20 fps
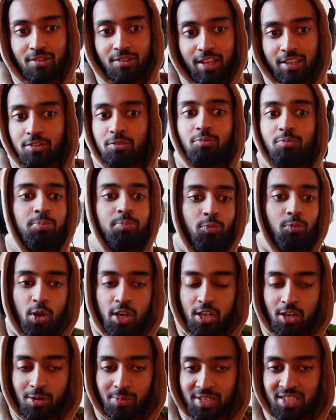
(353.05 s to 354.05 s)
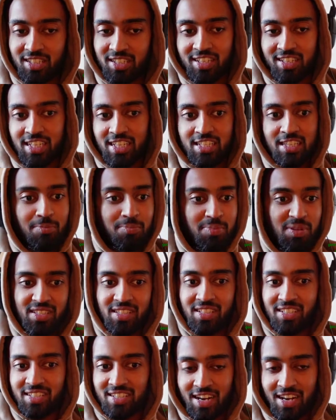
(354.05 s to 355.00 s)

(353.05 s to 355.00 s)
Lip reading: like working on my studies and the business